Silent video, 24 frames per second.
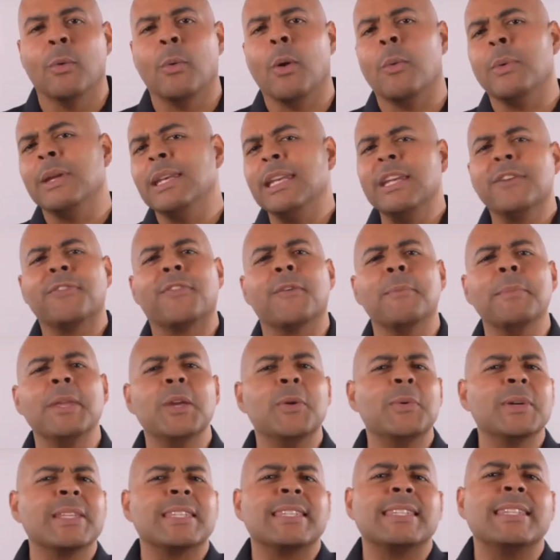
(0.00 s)
story
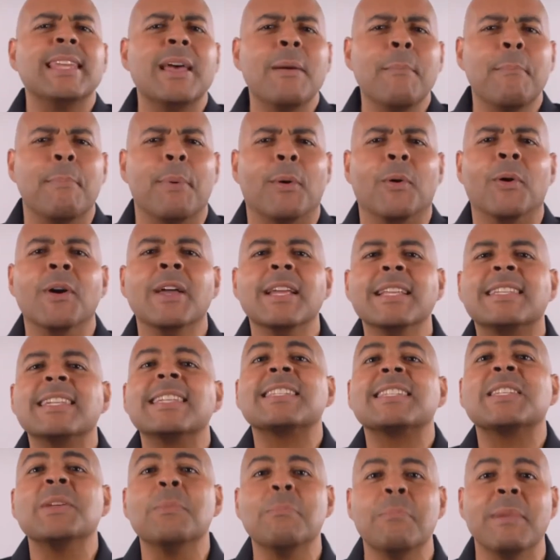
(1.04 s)
that day.
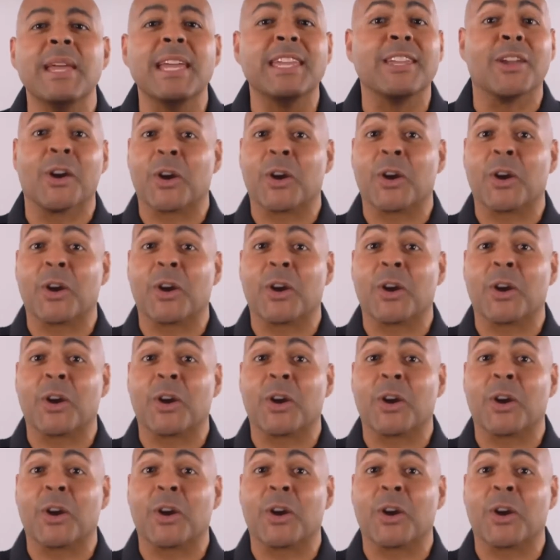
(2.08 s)
It was also